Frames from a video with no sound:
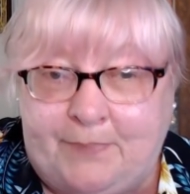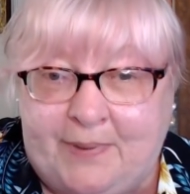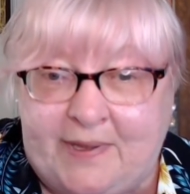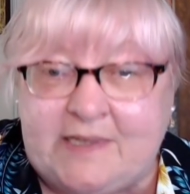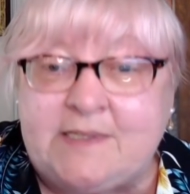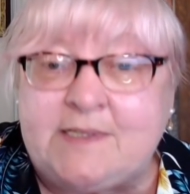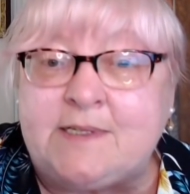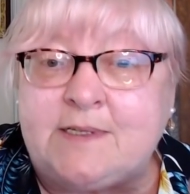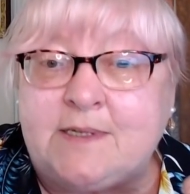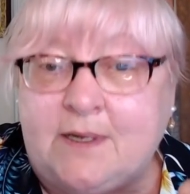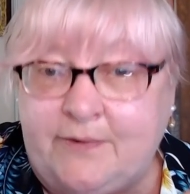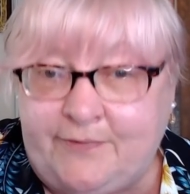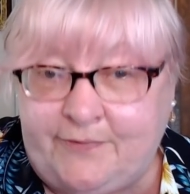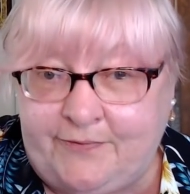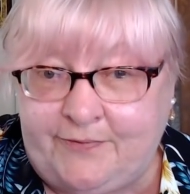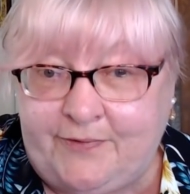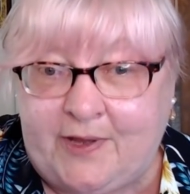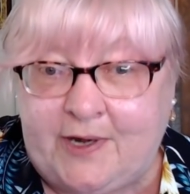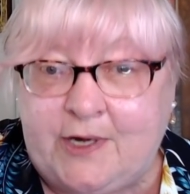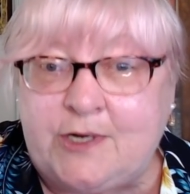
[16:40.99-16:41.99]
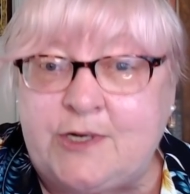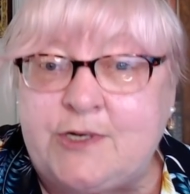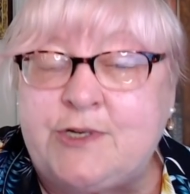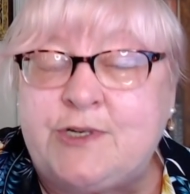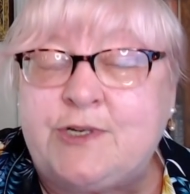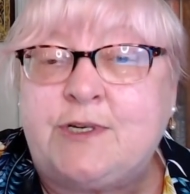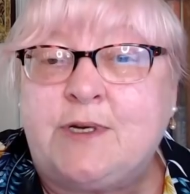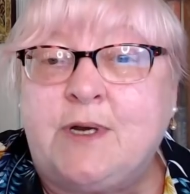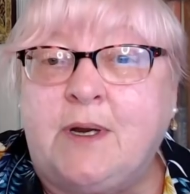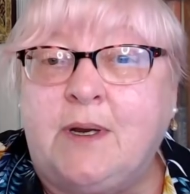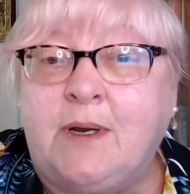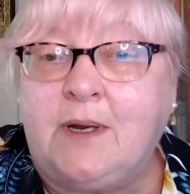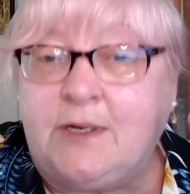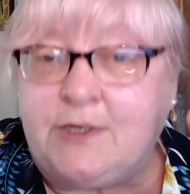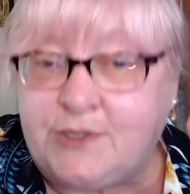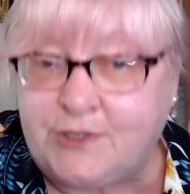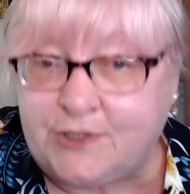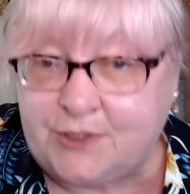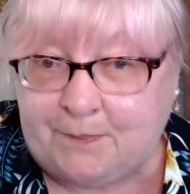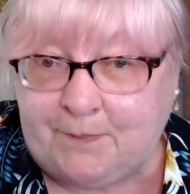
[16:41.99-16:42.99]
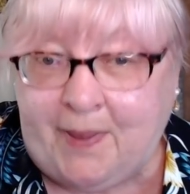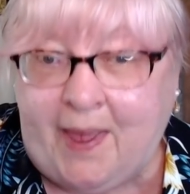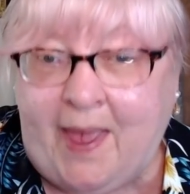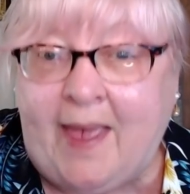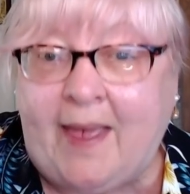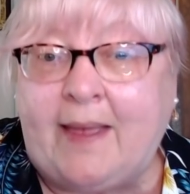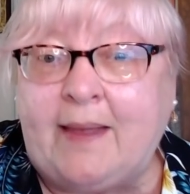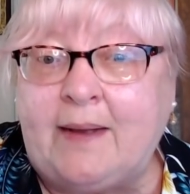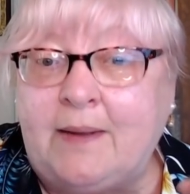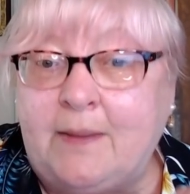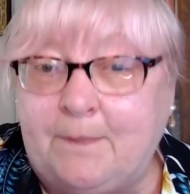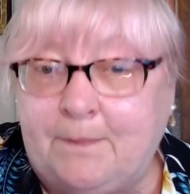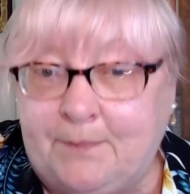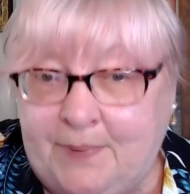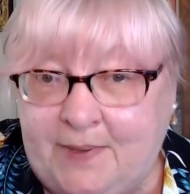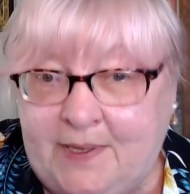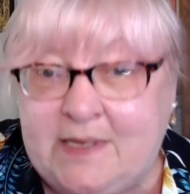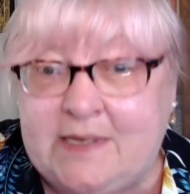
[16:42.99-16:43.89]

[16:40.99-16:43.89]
bisque finish Japan